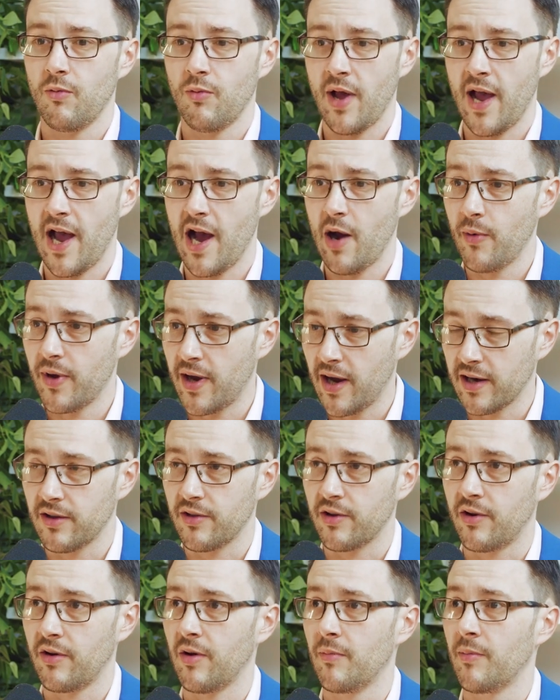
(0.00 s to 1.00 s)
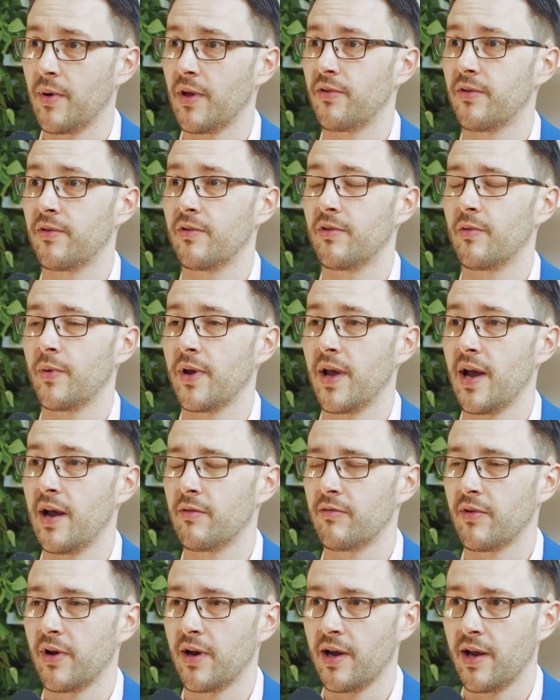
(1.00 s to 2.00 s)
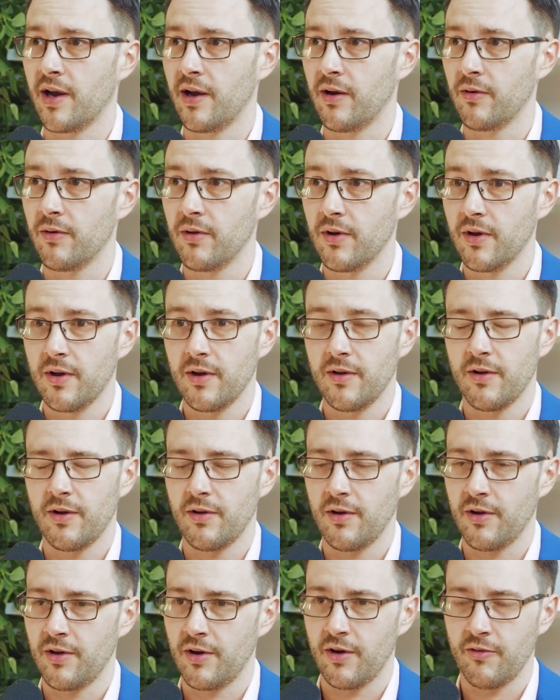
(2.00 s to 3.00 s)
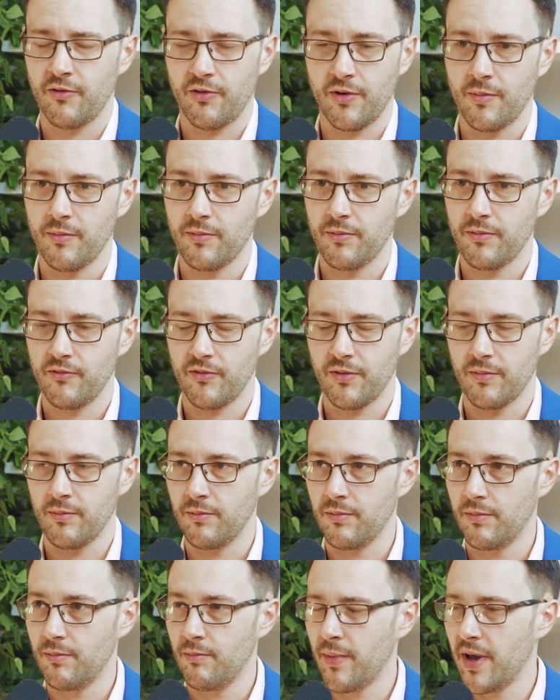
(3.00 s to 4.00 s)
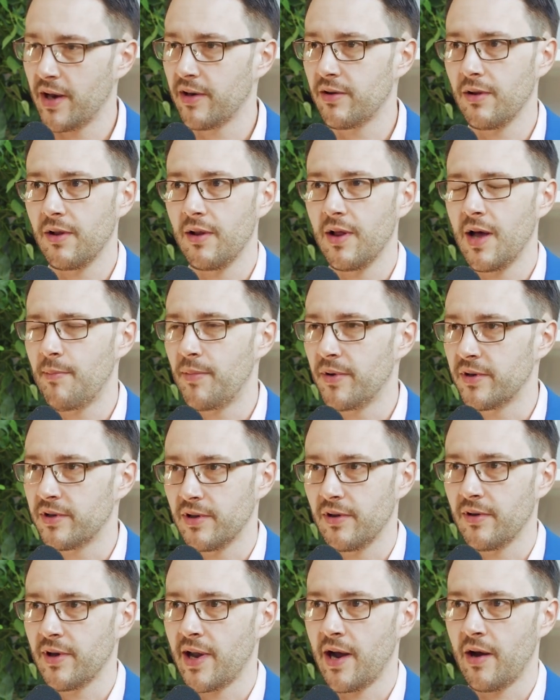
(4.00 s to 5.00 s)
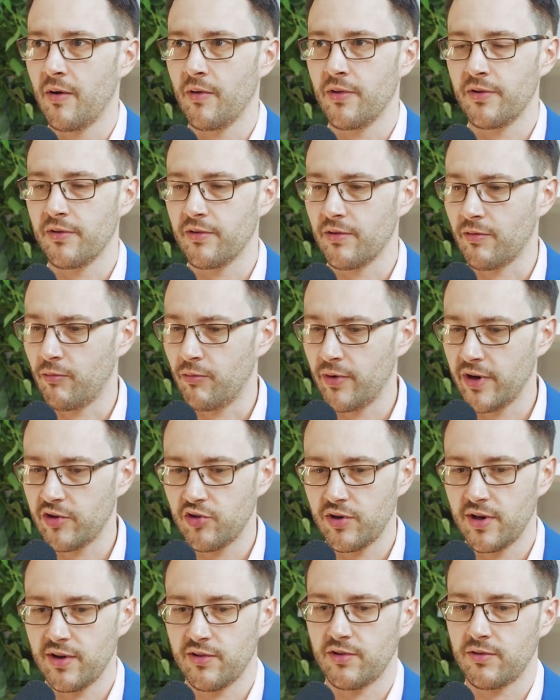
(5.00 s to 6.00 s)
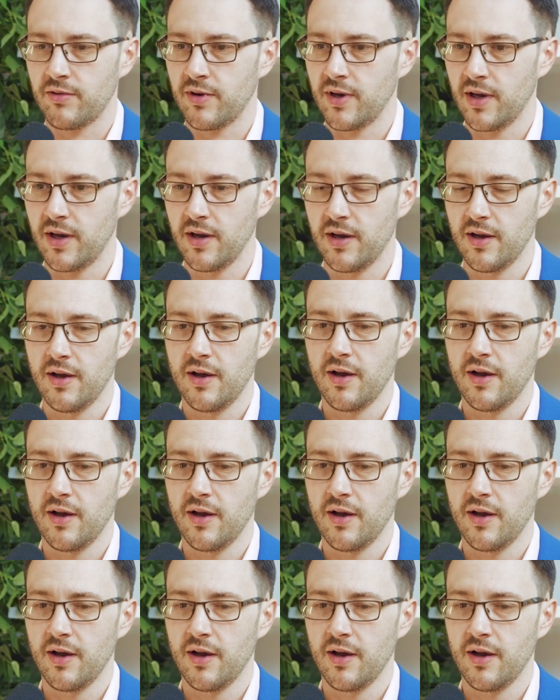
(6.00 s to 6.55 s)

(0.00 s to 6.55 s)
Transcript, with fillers: how we got to the current methods that we have right now, uh, from from Mendel up until now. And there's a rich history.